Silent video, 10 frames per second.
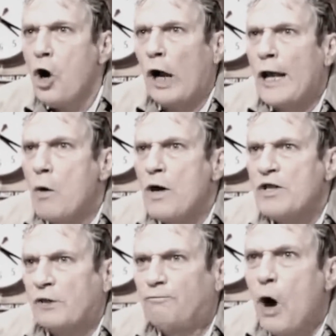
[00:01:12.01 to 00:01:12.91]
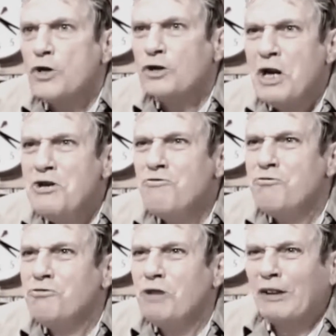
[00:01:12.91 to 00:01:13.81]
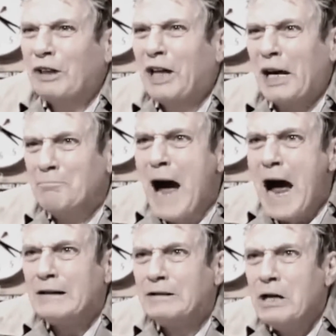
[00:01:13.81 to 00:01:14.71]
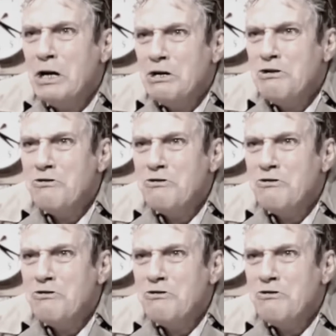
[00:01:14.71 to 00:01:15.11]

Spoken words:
All I know is that first, you've got to get mad.